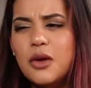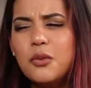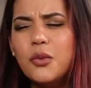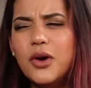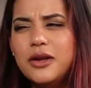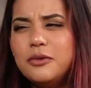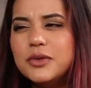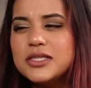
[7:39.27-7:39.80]

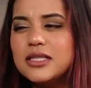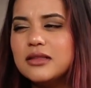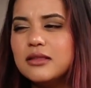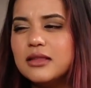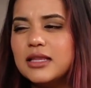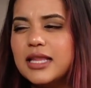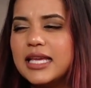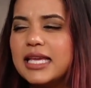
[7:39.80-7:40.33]
One
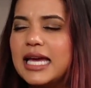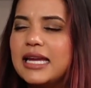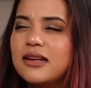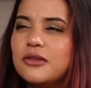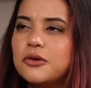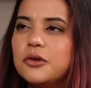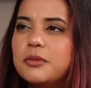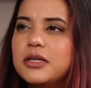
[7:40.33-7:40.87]
was like had
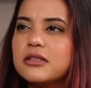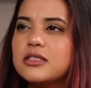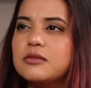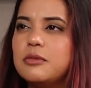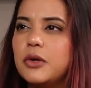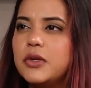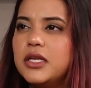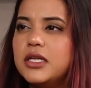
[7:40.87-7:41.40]
a little bit of
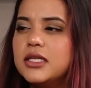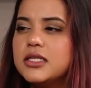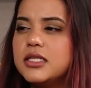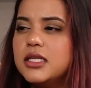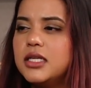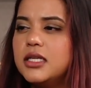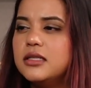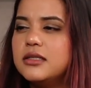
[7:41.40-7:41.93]
smokiness
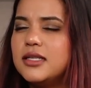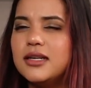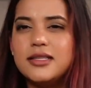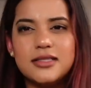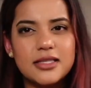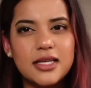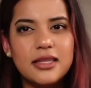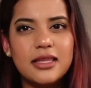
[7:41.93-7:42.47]
in it. Did I
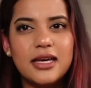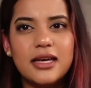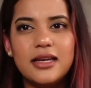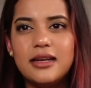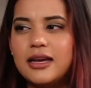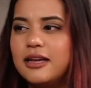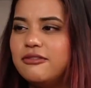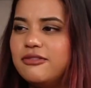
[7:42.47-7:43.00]
say
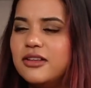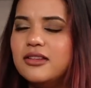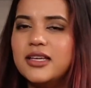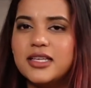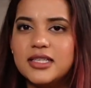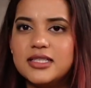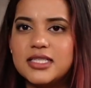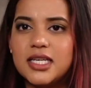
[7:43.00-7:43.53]
that? I felt
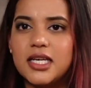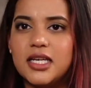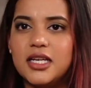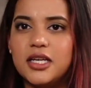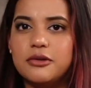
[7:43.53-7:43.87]
like it did.